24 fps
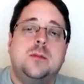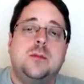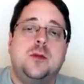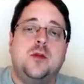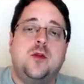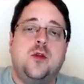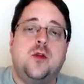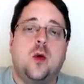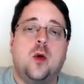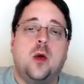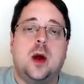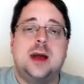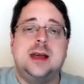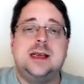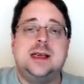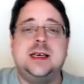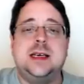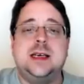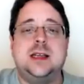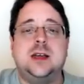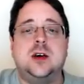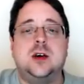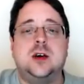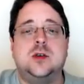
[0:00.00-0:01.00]
before I
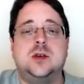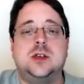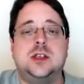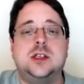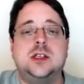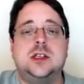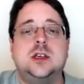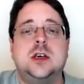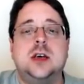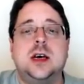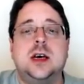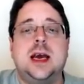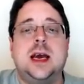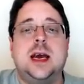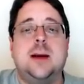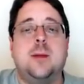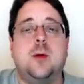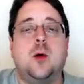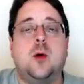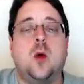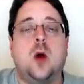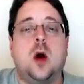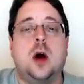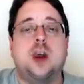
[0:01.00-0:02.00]
did those
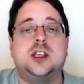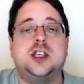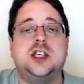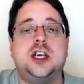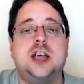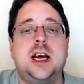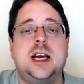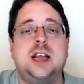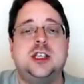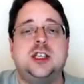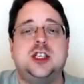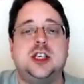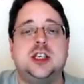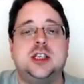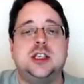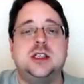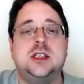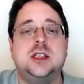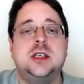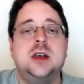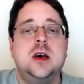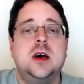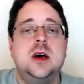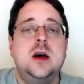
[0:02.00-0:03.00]
Camera Raw
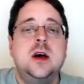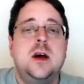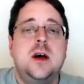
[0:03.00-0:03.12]
changes.